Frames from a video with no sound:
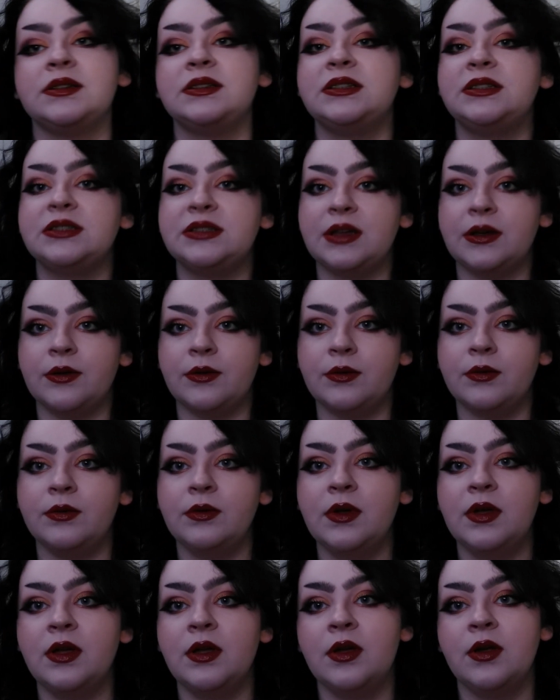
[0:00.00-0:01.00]
So,
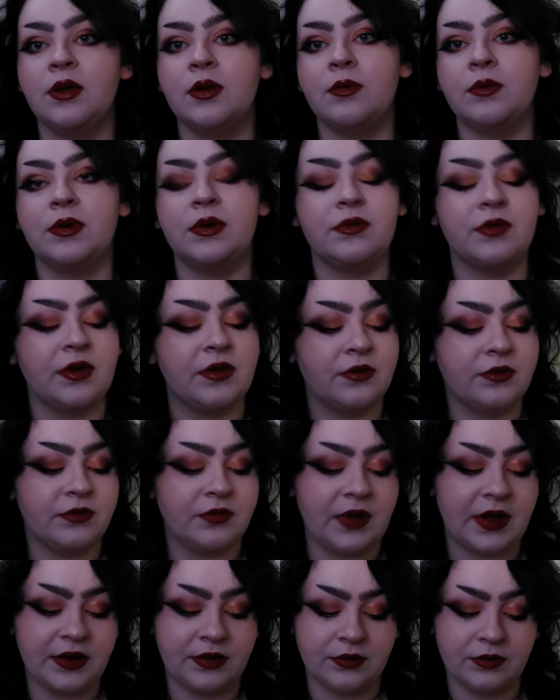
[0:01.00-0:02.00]
one of our
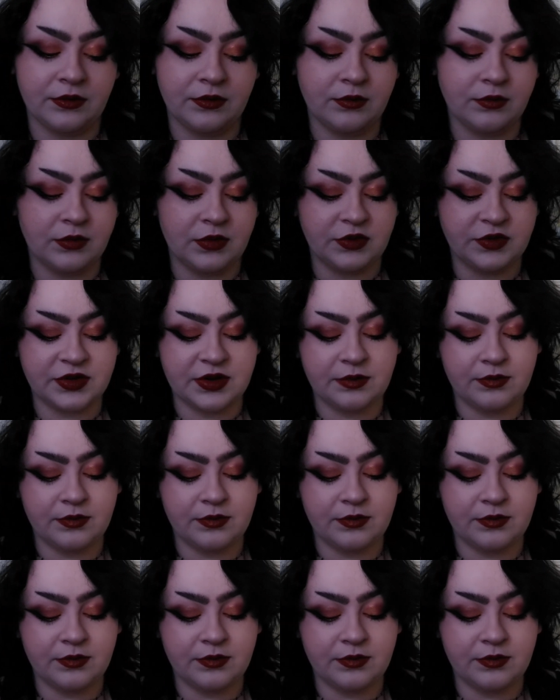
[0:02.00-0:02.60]
final, most